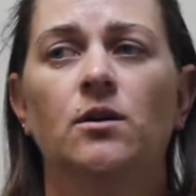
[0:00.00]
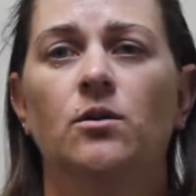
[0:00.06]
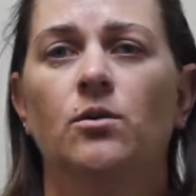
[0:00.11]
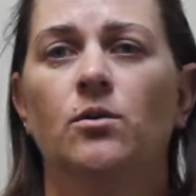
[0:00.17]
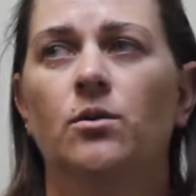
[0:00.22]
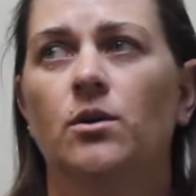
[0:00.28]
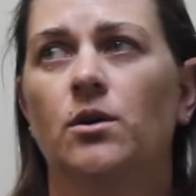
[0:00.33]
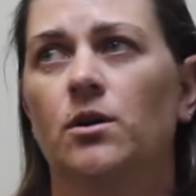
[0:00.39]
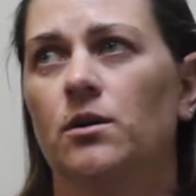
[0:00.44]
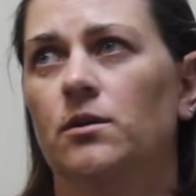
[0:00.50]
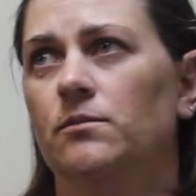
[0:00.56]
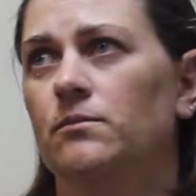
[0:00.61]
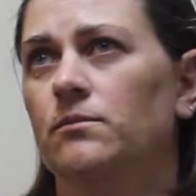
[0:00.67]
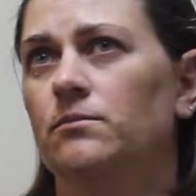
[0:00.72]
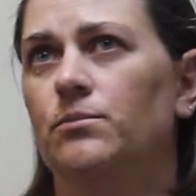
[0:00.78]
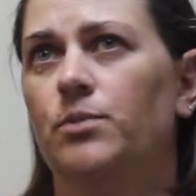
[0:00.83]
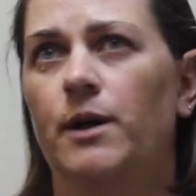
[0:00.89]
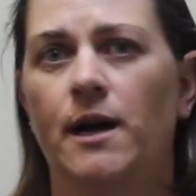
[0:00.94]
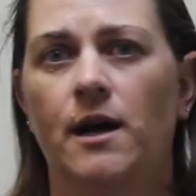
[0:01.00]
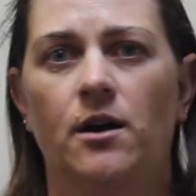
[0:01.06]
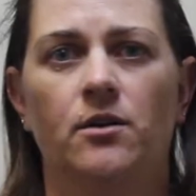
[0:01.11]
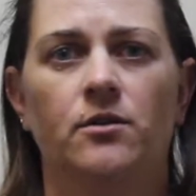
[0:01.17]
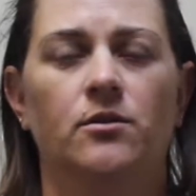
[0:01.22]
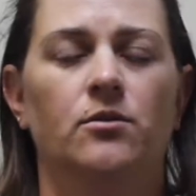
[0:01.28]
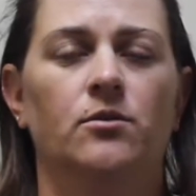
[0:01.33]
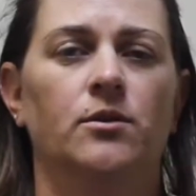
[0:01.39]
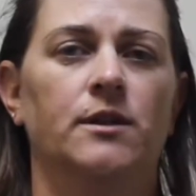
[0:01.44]
or
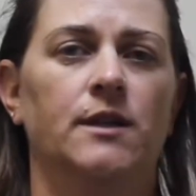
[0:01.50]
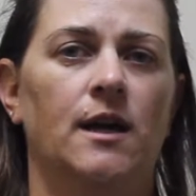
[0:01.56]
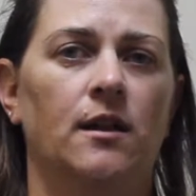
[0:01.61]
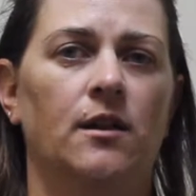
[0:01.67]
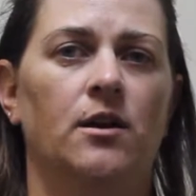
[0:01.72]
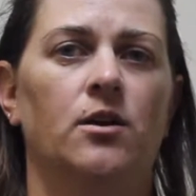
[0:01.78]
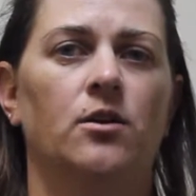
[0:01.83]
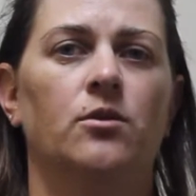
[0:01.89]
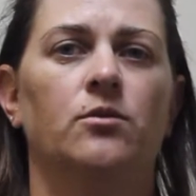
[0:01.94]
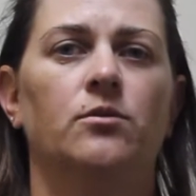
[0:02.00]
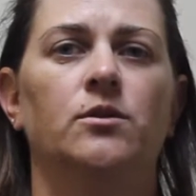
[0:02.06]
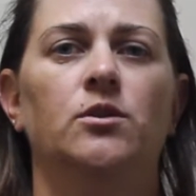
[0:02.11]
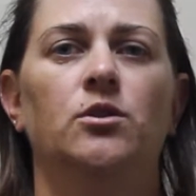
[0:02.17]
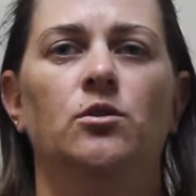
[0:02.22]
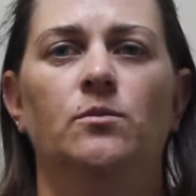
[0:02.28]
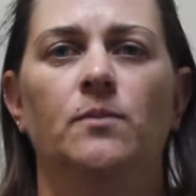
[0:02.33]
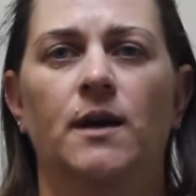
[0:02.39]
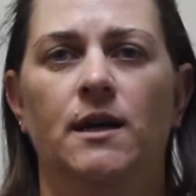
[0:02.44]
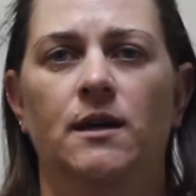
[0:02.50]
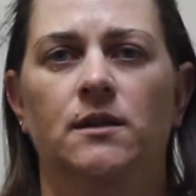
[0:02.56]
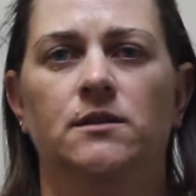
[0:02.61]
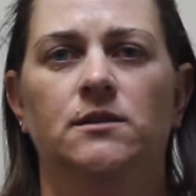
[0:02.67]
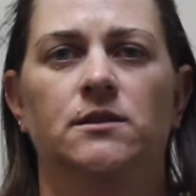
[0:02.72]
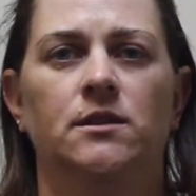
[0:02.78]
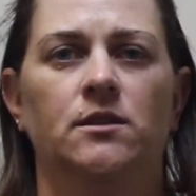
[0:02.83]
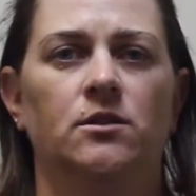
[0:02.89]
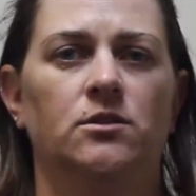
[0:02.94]
brown or yellow, you might
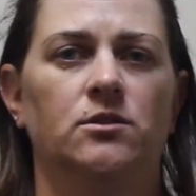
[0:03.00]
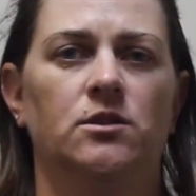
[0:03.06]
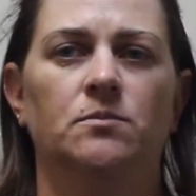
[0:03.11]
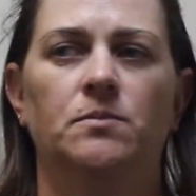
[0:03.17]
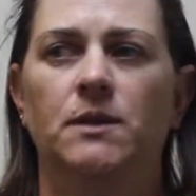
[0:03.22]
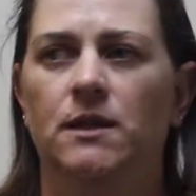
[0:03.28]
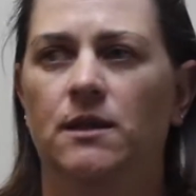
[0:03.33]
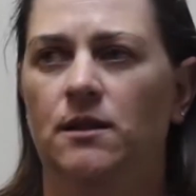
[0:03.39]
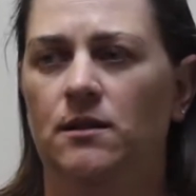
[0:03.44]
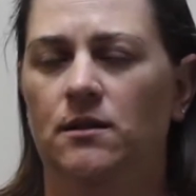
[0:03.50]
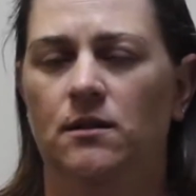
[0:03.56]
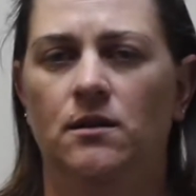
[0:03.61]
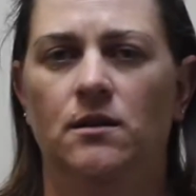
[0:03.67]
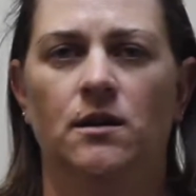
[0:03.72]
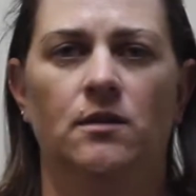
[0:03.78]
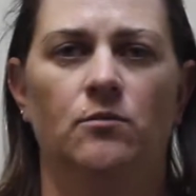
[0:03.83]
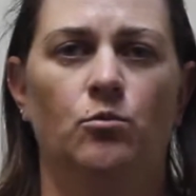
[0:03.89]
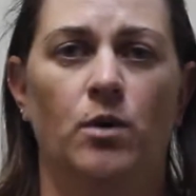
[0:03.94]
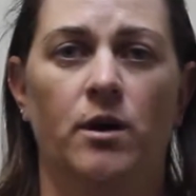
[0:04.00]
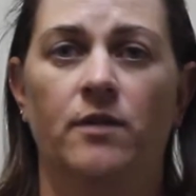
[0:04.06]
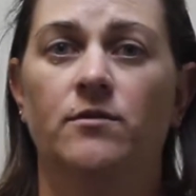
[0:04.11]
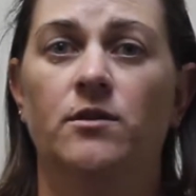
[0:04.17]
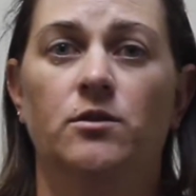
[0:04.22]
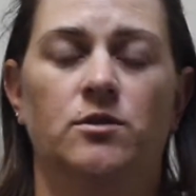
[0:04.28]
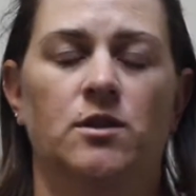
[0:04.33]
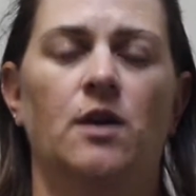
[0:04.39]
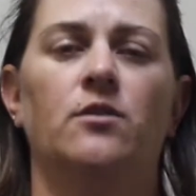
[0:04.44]
consider to be one
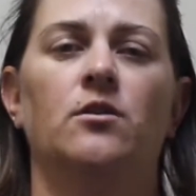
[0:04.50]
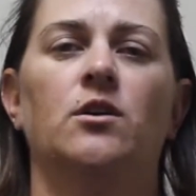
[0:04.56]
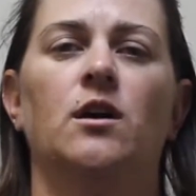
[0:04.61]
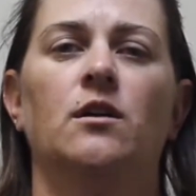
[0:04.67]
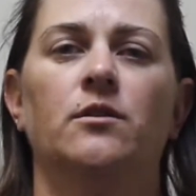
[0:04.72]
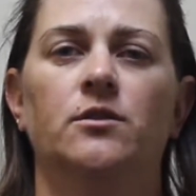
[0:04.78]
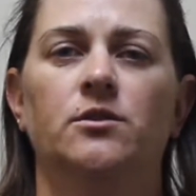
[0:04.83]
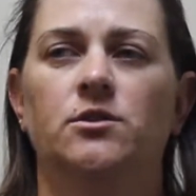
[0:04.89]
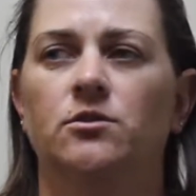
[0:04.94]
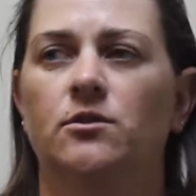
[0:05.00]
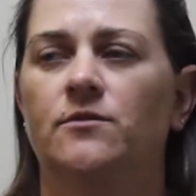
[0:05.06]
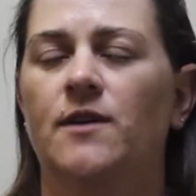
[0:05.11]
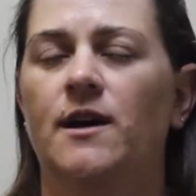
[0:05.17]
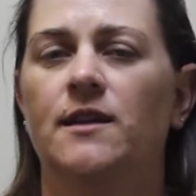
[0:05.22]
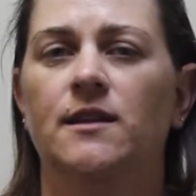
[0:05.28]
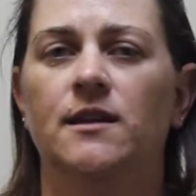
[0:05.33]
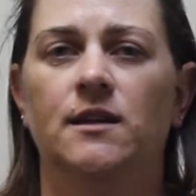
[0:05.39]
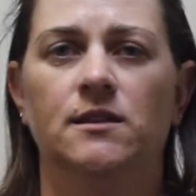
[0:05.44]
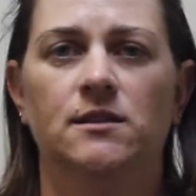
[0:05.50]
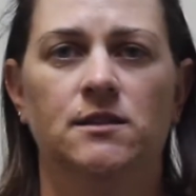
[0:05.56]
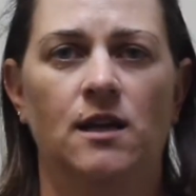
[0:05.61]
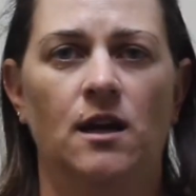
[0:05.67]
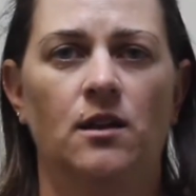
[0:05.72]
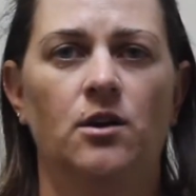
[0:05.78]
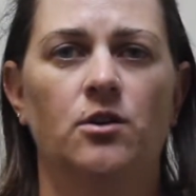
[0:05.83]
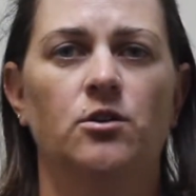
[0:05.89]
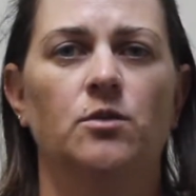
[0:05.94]
of those other colors. So if I think it's
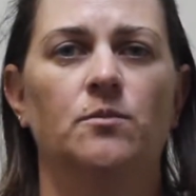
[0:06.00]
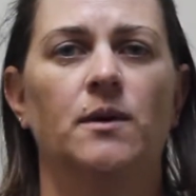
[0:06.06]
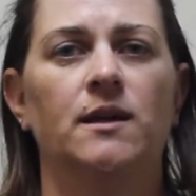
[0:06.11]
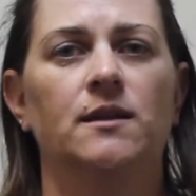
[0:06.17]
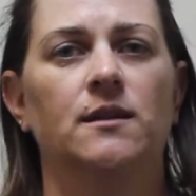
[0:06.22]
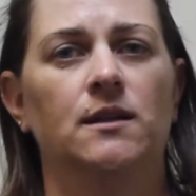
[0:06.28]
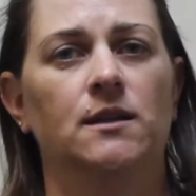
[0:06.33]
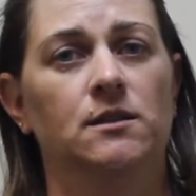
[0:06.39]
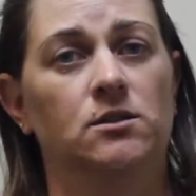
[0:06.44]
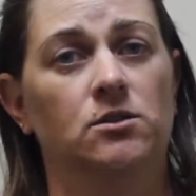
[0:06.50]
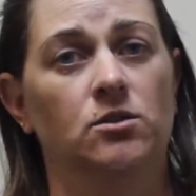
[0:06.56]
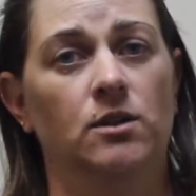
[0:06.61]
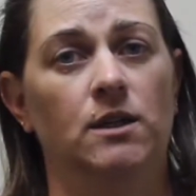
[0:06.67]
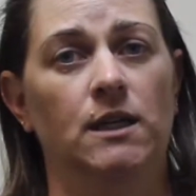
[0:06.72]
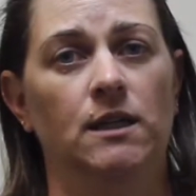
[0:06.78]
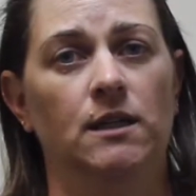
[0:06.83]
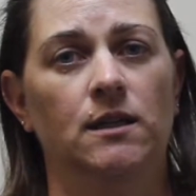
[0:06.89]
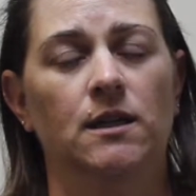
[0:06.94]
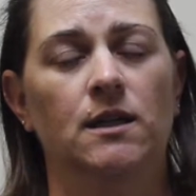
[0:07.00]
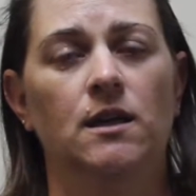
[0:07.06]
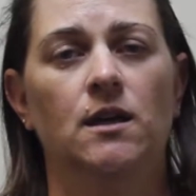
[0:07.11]
yellow, you might think it's green.